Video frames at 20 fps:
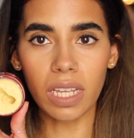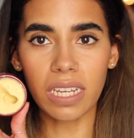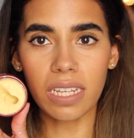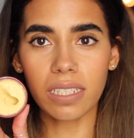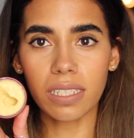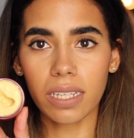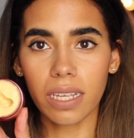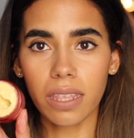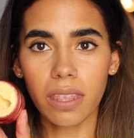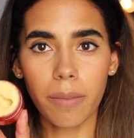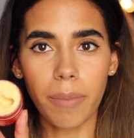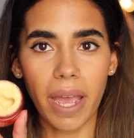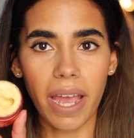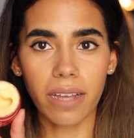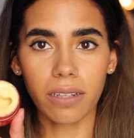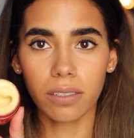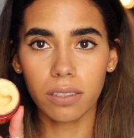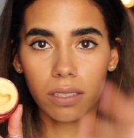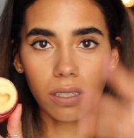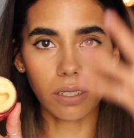it's in the
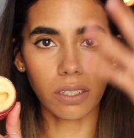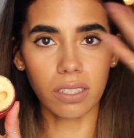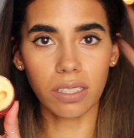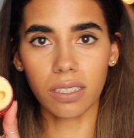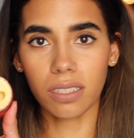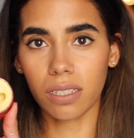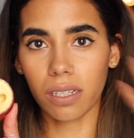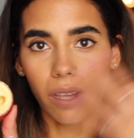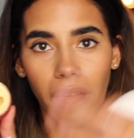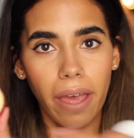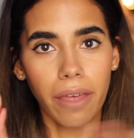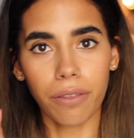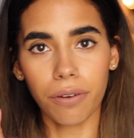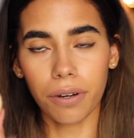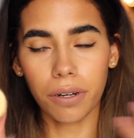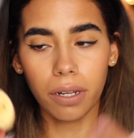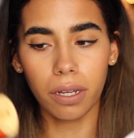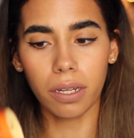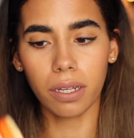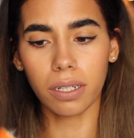mask. You just
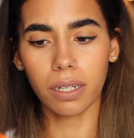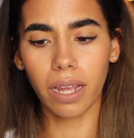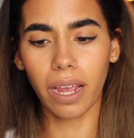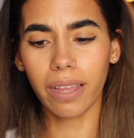slather it on.